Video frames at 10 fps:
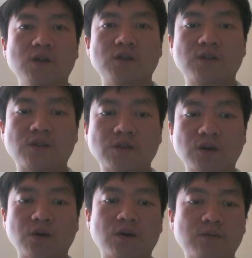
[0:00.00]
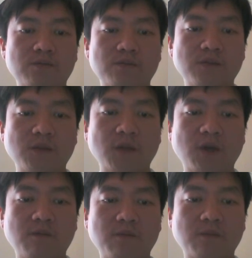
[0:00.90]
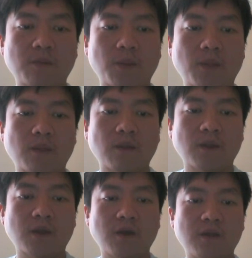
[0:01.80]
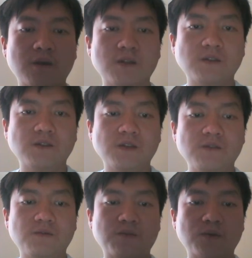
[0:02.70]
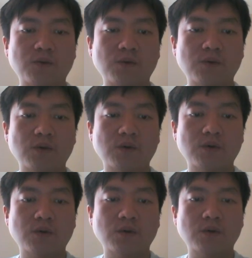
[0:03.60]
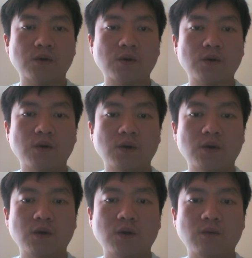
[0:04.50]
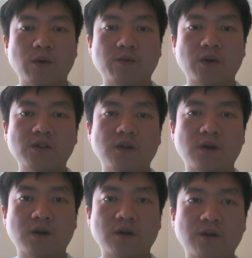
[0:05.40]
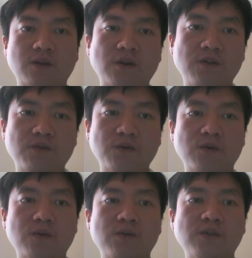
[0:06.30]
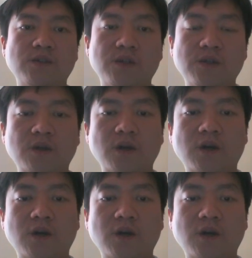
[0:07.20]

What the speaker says: So yeah, I think that's it for my project. Thank you for listening.